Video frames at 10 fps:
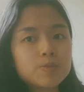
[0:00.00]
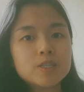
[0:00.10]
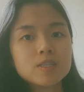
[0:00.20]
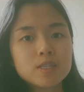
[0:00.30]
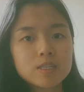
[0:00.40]

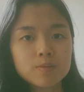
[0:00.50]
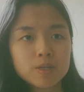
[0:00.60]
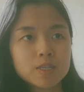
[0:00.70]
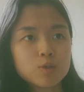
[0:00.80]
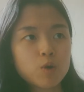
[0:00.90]
piece. It's the
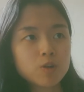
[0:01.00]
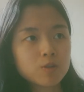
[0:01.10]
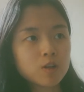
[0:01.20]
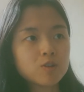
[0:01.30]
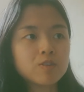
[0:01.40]
biggest
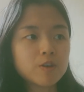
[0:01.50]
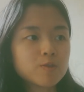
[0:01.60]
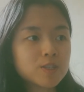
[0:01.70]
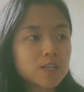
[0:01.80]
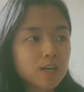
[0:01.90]
watercolor I've
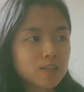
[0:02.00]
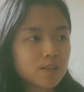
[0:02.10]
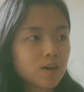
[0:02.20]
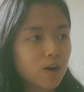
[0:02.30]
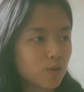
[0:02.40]
ever
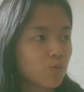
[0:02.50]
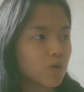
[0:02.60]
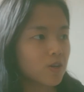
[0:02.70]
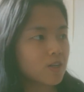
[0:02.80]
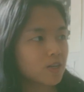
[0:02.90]
done on
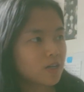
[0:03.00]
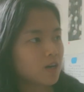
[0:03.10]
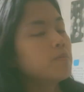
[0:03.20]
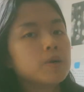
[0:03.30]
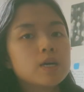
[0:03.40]
wood.
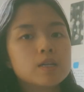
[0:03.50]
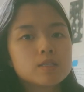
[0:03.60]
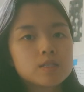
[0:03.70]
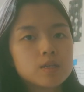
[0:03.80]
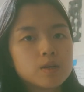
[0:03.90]

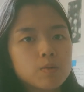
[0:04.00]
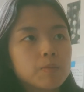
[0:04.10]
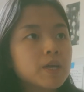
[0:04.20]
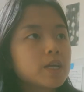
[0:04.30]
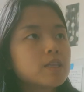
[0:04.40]
But while
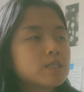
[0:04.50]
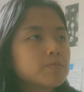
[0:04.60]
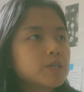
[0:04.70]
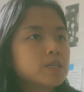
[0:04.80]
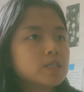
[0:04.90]
making this
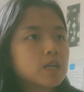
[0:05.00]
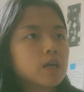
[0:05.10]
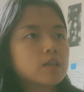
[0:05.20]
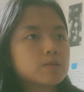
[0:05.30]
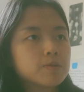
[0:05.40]
piece, and
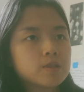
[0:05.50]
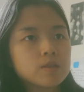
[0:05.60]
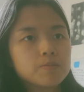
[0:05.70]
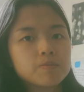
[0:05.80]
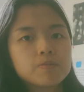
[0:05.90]
I'll
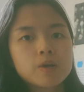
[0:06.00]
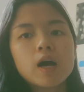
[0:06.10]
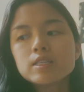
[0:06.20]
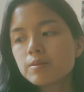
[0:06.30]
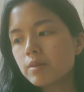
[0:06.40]
explain the
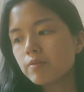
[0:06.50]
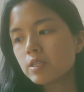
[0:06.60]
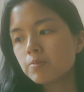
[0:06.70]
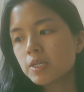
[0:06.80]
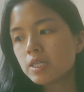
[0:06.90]
concept of
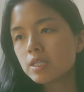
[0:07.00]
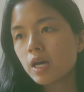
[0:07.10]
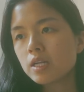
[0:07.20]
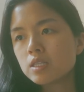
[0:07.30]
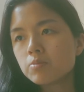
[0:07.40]
this piece
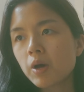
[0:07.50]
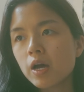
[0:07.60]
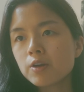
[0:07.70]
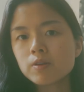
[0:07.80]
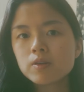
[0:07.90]
that
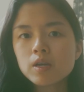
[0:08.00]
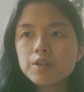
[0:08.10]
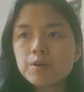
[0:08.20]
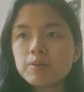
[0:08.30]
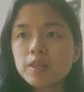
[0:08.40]
inspired,
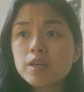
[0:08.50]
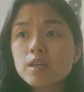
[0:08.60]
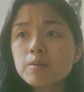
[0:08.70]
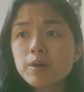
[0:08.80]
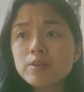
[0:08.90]
me
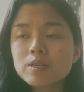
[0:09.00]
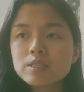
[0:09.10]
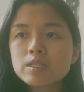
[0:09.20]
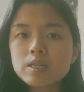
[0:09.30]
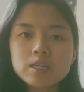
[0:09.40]
thinking about
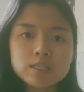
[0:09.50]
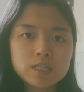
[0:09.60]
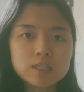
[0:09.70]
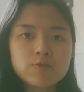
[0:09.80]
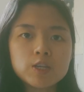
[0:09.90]
these things,
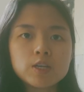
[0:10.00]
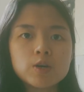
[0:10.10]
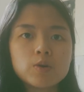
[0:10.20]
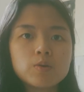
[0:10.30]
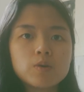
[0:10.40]
and this
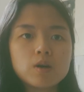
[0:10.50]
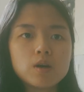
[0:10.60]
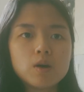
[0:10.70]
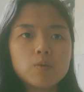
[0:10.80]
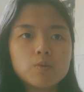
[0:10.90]
video
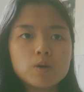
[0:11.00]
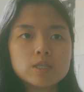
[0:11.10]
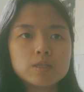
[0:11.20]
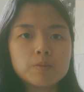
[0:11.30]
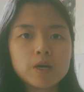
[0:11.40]

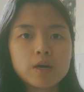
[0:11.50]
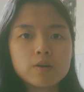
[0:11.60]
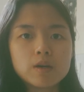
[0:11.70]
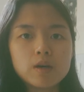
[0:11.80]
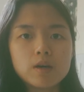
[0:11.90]
was about